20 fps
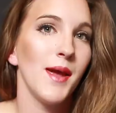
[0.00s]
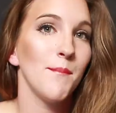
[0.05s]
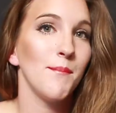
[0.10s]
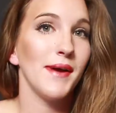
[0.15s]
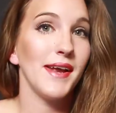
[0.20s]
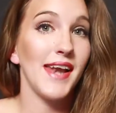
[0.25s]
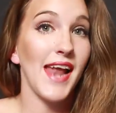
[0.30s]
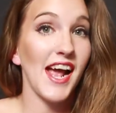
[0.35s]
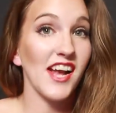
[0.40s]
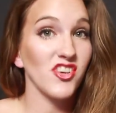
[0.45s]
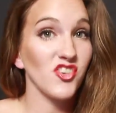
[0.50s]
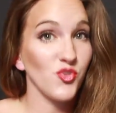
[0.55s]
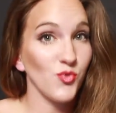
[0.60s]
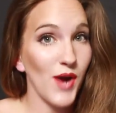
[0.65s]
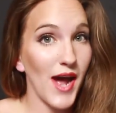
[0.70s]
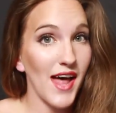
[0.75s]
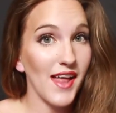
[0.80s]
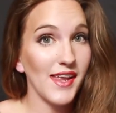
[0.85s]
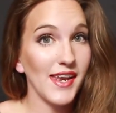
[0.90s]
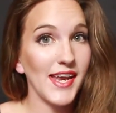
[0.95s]
But in
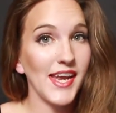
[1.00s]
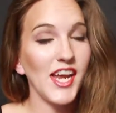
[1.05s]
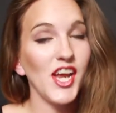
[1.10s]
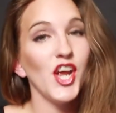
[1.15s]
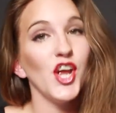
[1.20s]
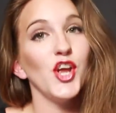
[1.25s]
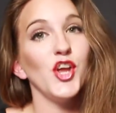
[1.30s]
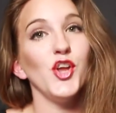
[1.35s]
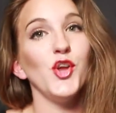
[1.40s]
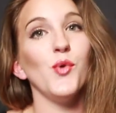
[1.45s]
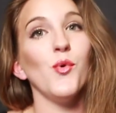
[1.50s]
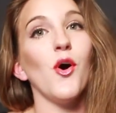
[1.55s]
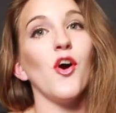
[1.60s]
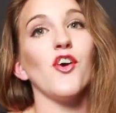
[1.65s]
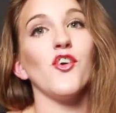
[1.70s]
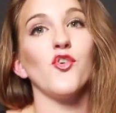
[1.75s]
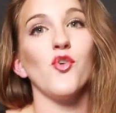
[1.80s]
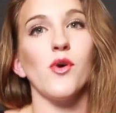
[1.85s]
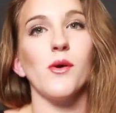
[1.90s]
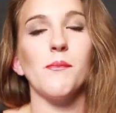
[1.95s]
actuality, you
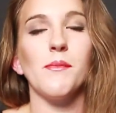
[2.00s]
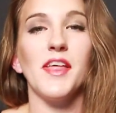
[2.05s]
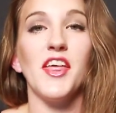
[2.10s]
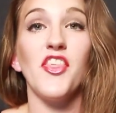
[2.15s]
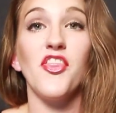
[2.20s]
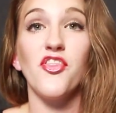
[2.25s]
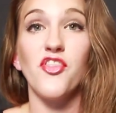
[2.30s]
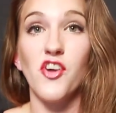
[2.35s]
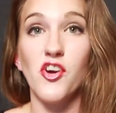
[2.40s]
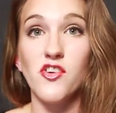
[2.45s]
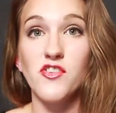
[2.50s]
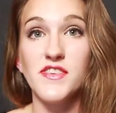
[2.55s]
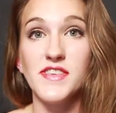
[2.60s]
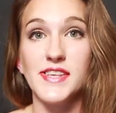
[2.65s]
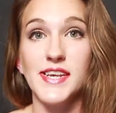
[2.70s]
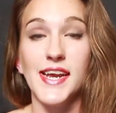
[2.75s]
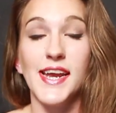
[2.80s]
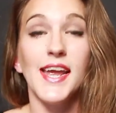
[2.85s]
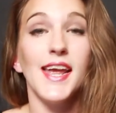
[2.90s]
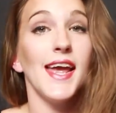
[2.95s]
are normally
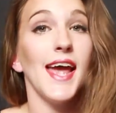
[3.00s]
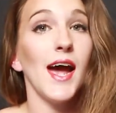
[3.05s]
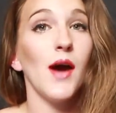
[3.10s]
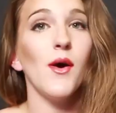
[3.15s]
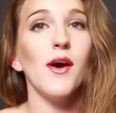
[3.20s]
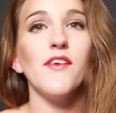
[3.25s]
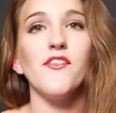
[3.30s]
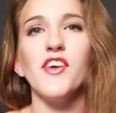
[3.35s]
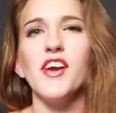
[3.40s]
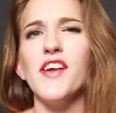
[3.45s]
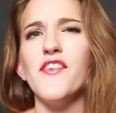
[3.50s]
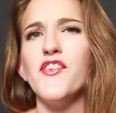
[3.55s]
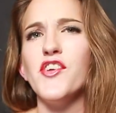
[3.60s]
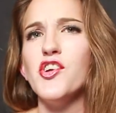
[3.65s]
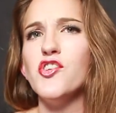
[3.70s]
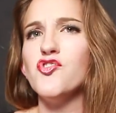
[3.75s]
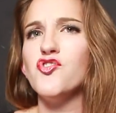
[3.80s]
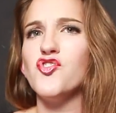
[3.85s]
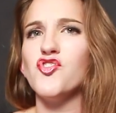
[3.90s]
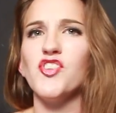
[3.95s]
thirsty. However, if
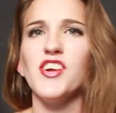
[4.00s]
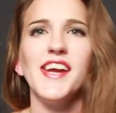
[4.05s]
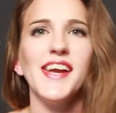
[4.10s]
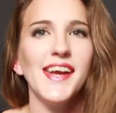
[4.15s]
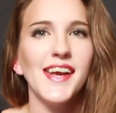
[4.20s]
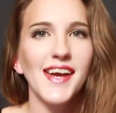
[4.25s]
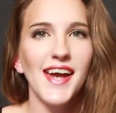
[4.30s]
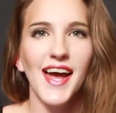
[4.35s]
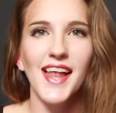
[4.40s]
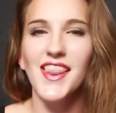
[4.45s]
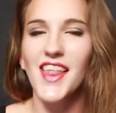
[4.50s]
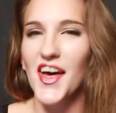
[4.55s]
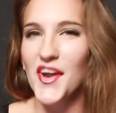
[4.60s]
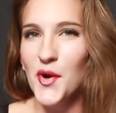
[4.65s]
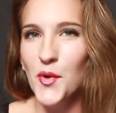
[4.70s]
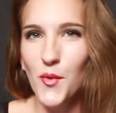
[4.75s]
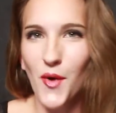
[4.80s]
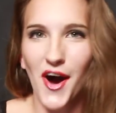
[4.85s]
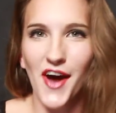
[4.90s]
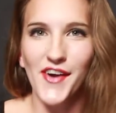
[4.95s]
you drink a lot
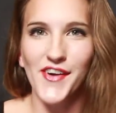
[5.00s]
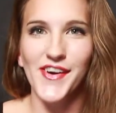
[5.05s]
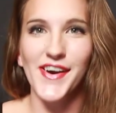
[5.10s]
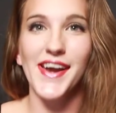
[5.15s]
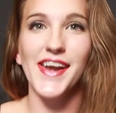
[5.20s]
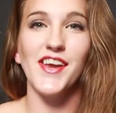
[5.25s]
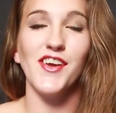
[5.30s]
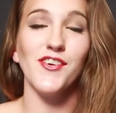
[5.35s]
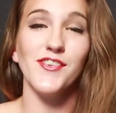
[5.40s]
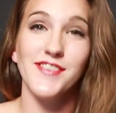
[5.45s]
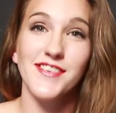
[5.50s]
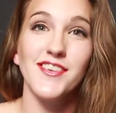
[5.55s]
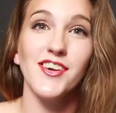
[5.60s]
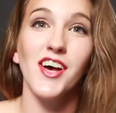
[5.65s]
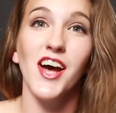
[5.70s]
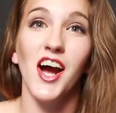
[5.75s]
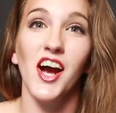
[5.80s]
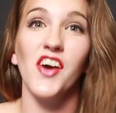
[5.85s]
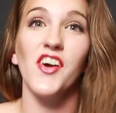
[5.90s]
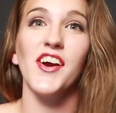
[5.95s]
of water and you're
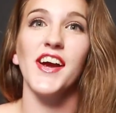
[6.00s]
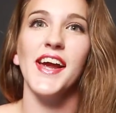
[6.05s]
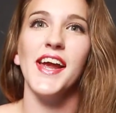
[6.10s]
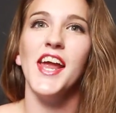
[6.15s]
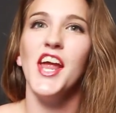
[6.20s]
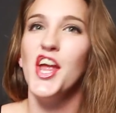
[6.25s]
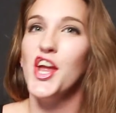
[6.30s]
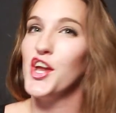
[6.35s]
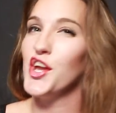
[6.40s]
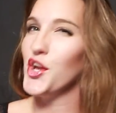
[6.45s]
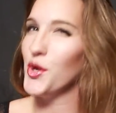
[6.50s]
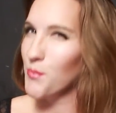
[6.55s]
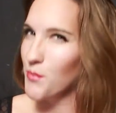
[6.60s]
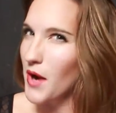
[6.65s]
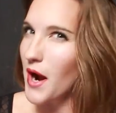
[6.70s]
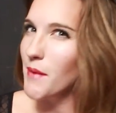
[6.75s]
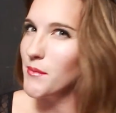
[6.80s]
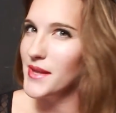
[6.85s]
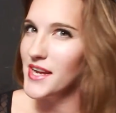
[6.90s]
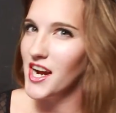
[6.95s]
still hungry, you're
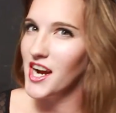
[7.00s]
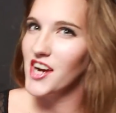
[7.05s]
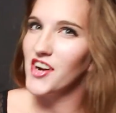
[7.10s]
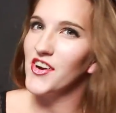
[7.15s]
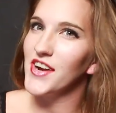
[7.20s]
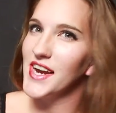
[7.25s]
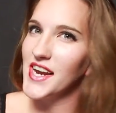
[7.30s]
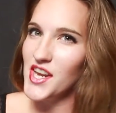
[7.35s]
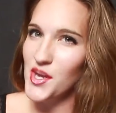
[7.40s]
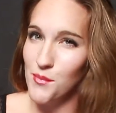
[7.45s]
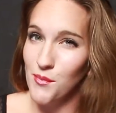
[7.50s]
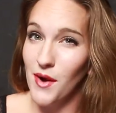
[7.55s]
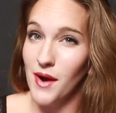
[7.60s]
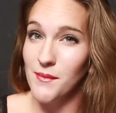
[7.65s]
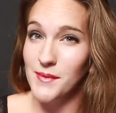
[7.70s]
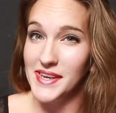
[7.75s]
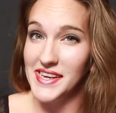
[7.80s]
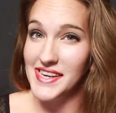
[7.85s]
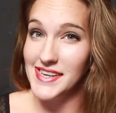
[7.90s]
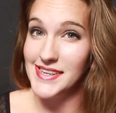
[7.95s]
probably hungry and you
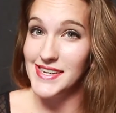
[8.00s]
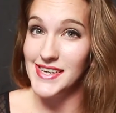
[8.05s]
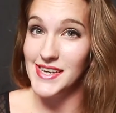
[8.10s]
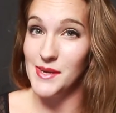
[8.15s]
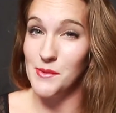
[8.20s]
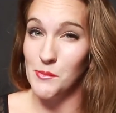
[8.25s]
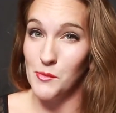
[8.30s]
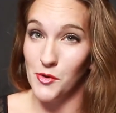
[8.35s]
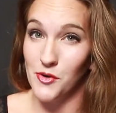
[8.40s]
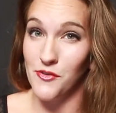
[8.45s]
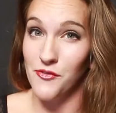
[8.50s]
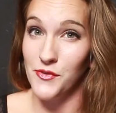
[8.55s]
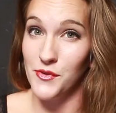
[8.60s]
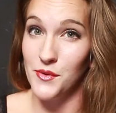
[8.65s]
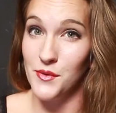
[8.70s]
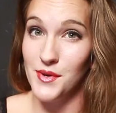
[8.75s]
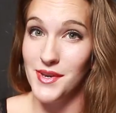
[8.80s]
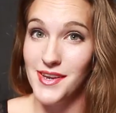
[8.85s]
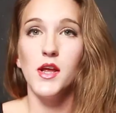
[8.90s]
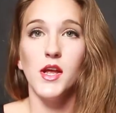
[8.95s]
probably need to eat more
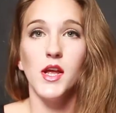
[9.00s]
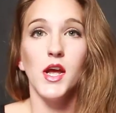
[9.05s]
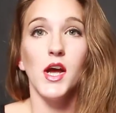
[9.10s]
food.